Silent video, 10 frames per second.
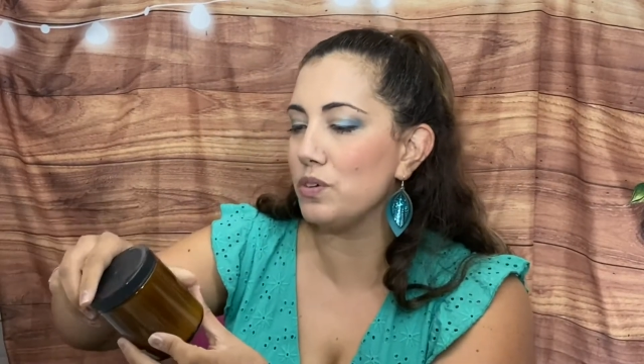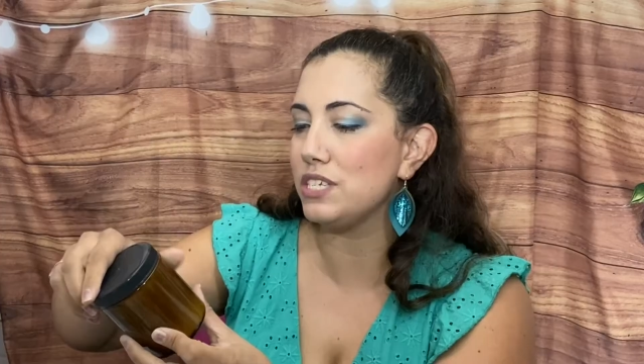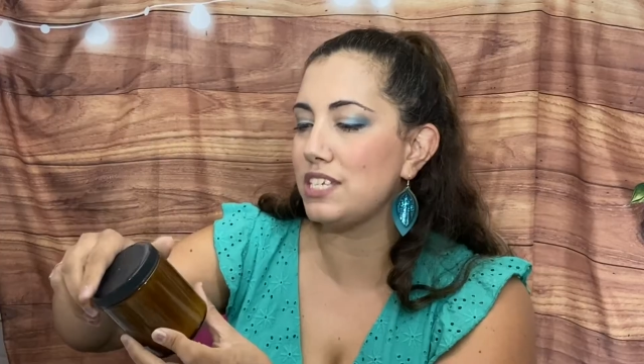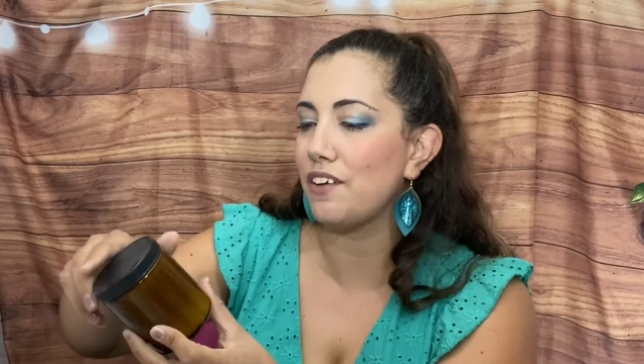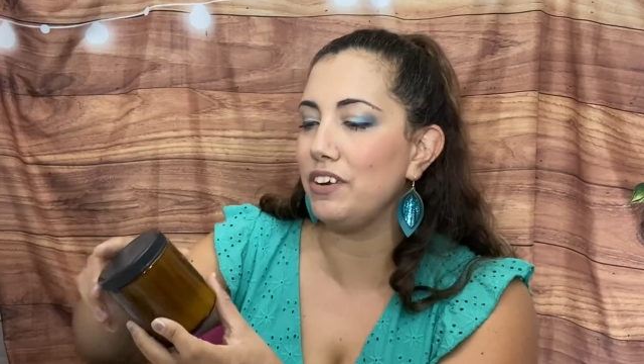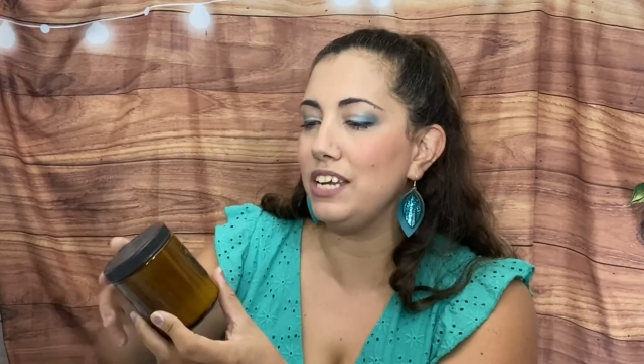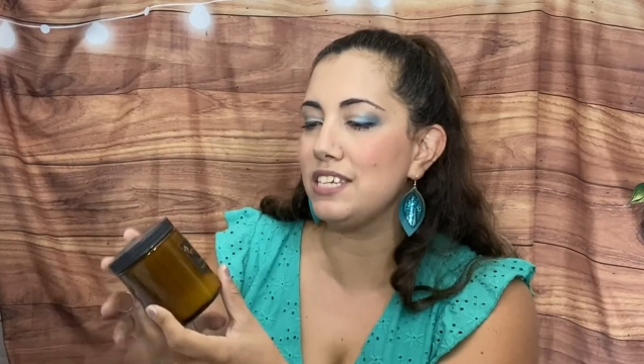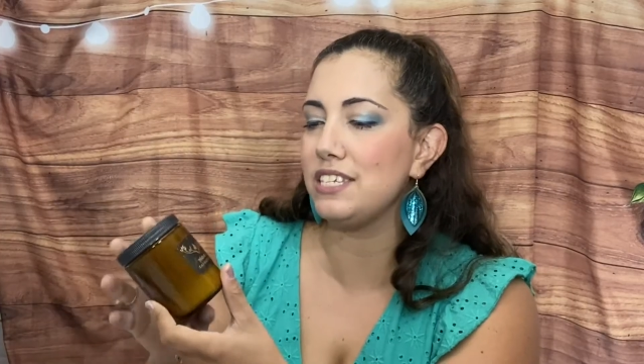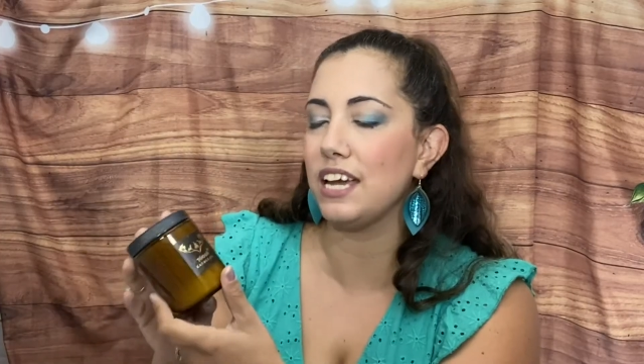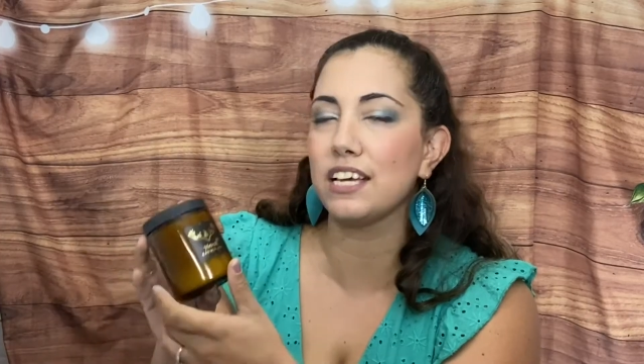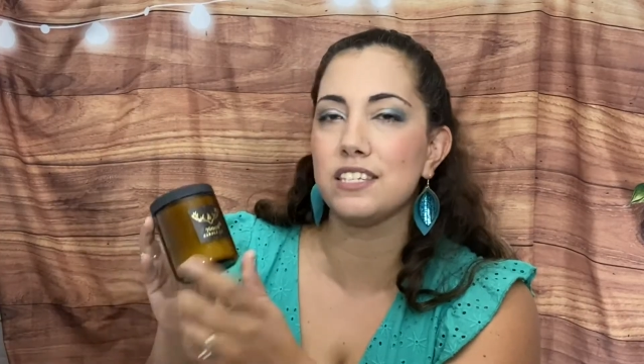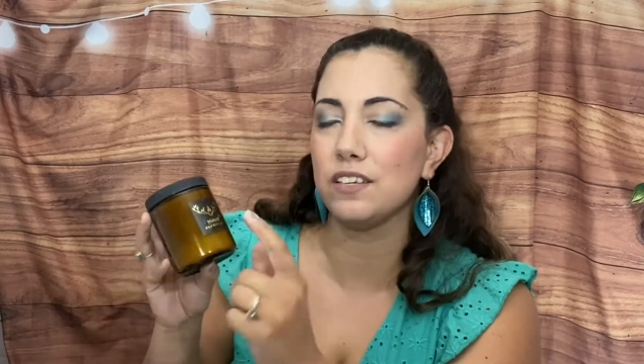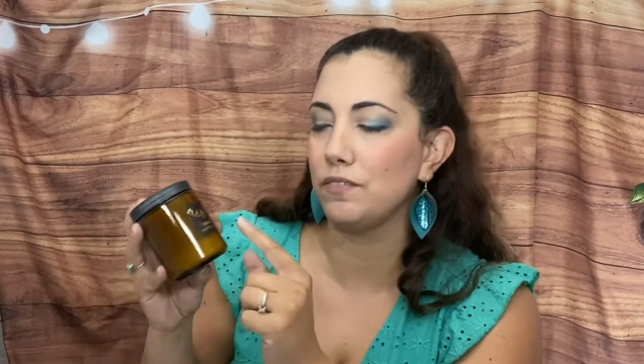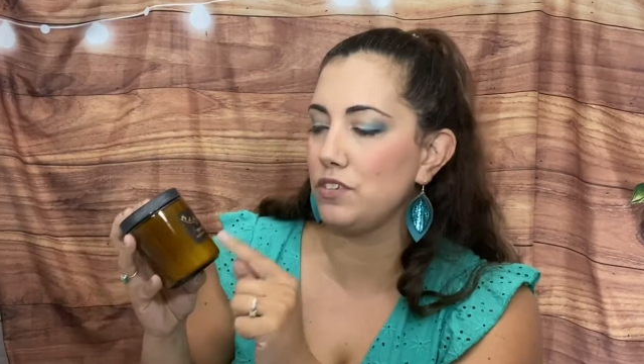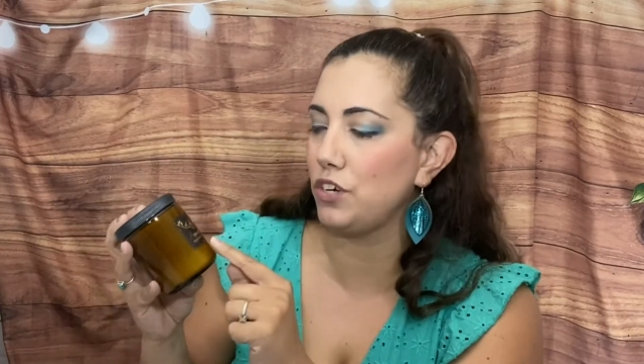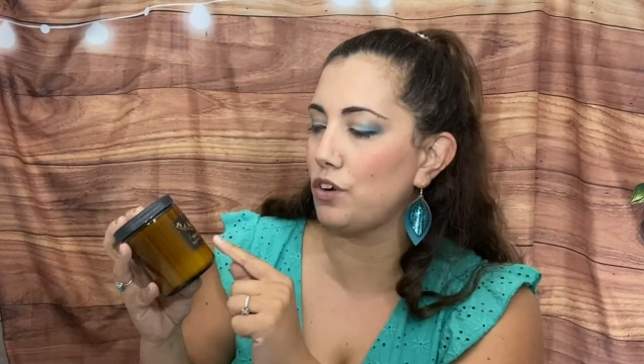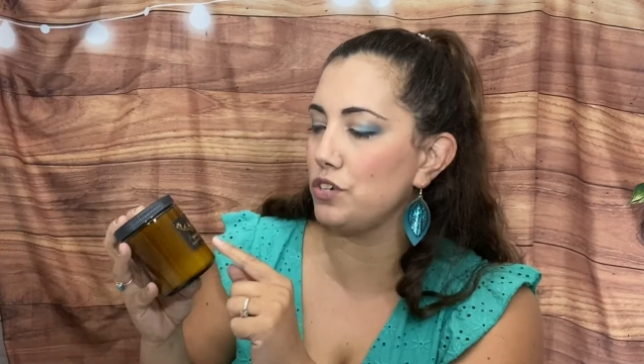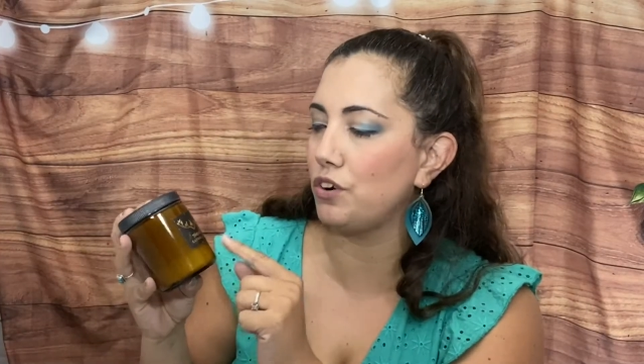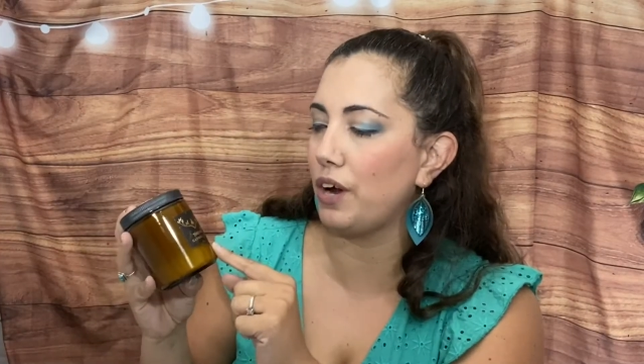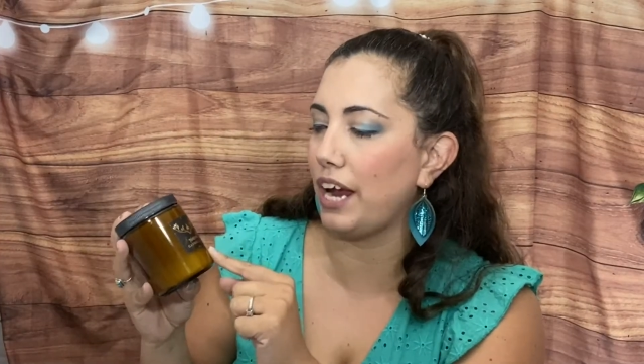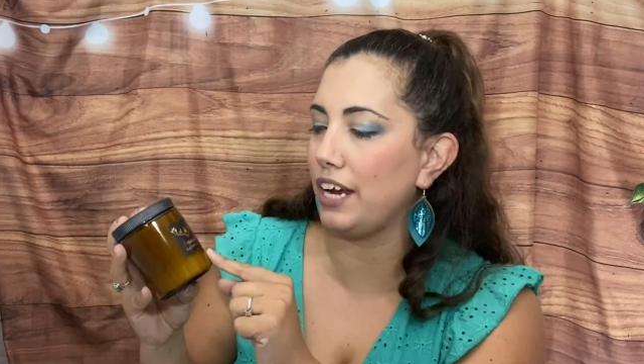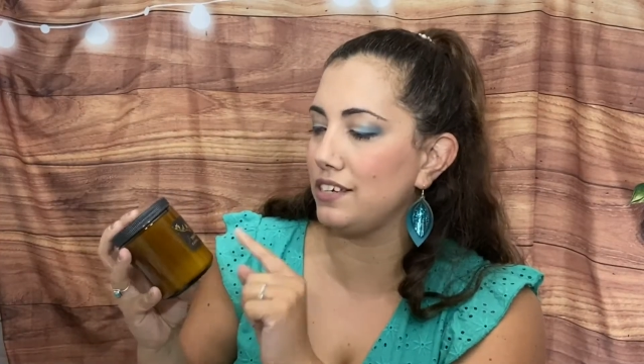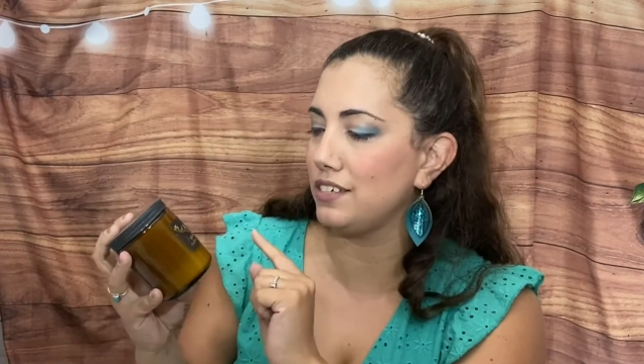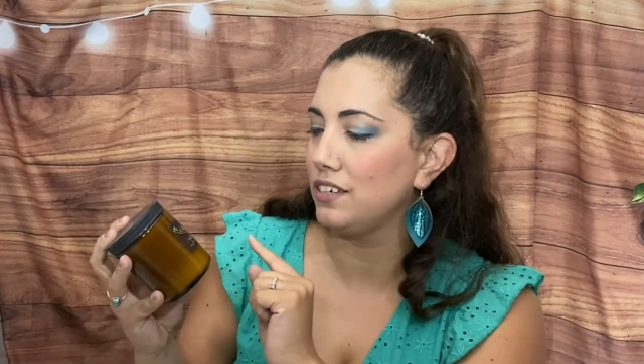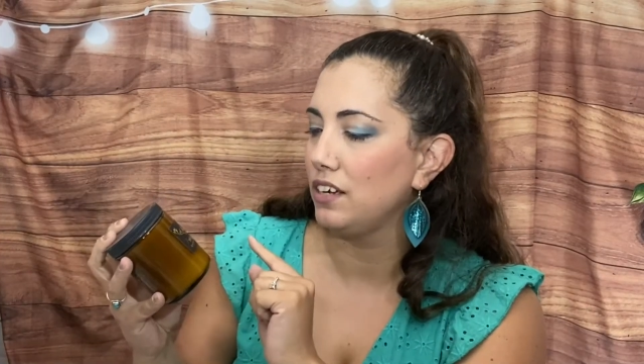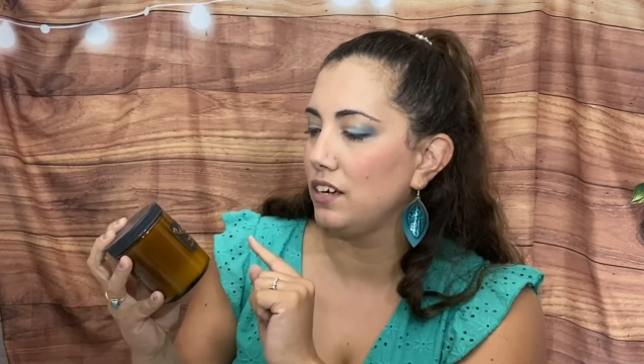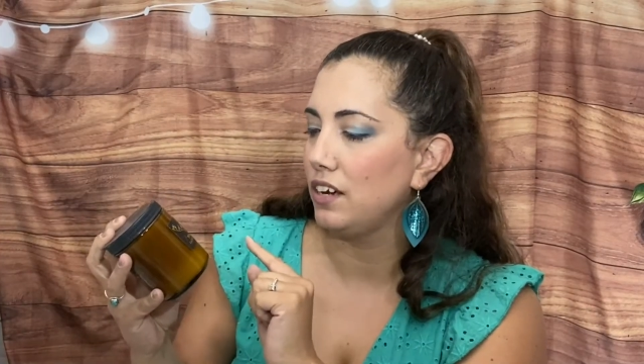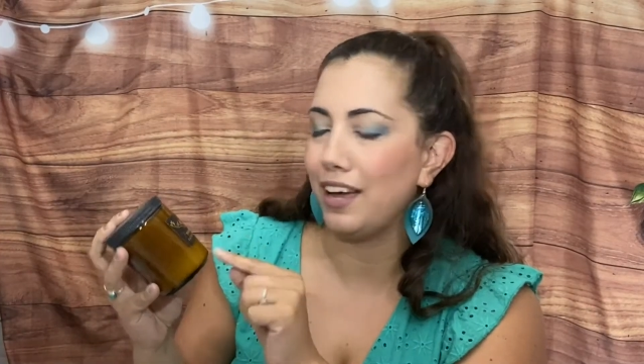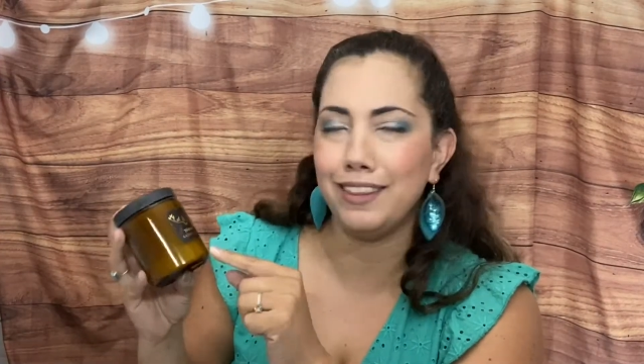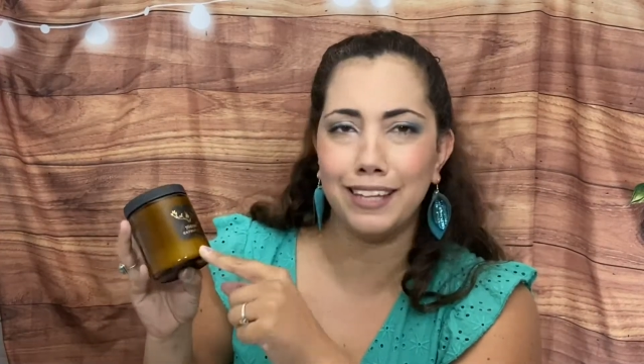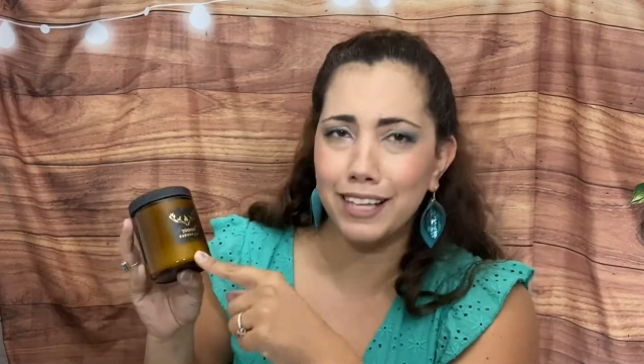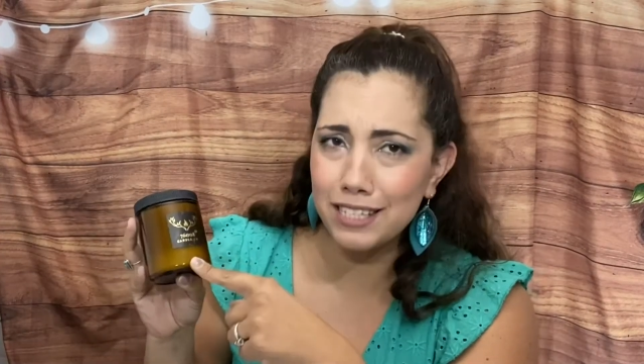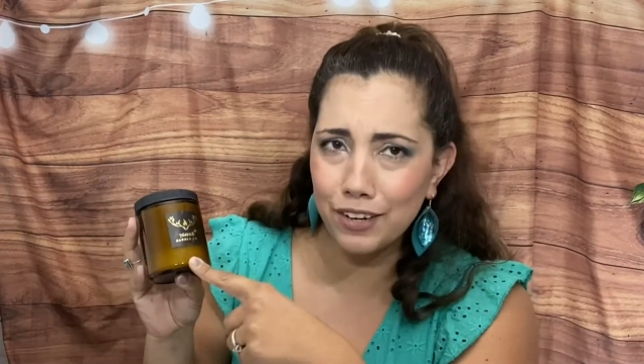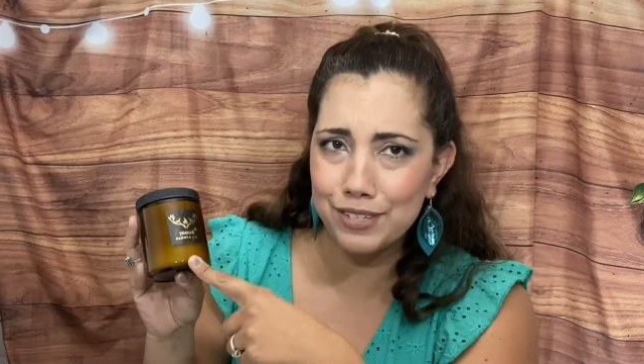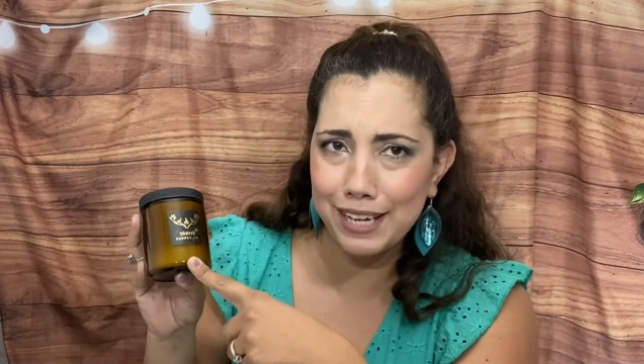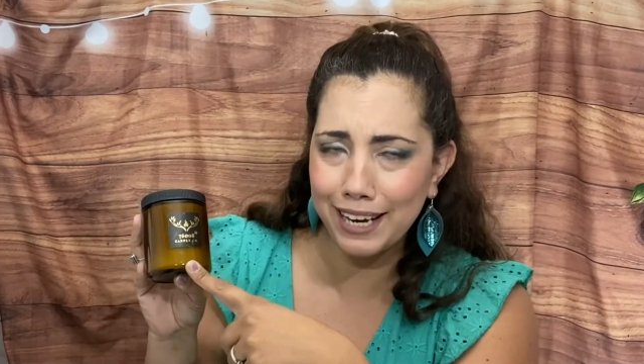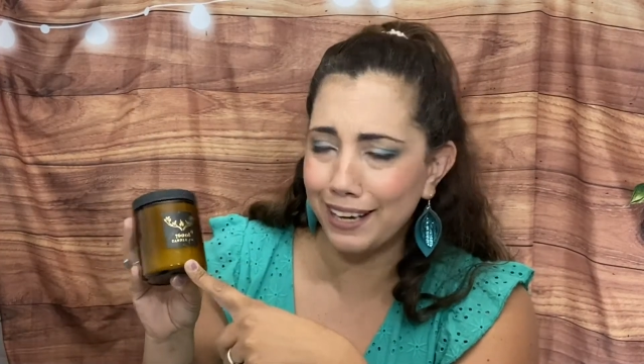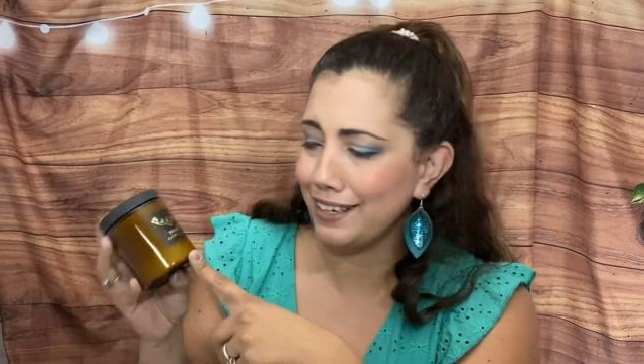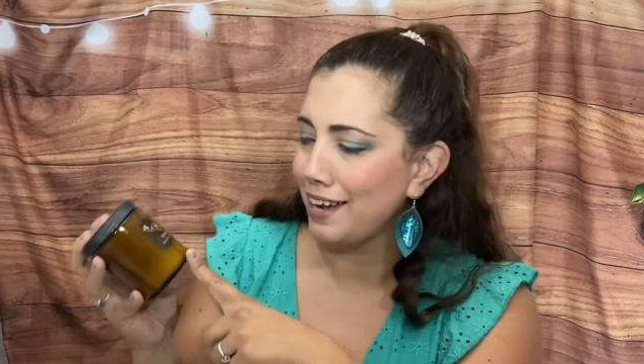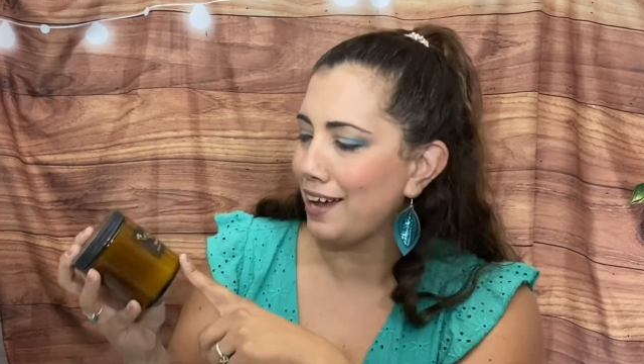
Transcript: 76008. I think that's how you say it.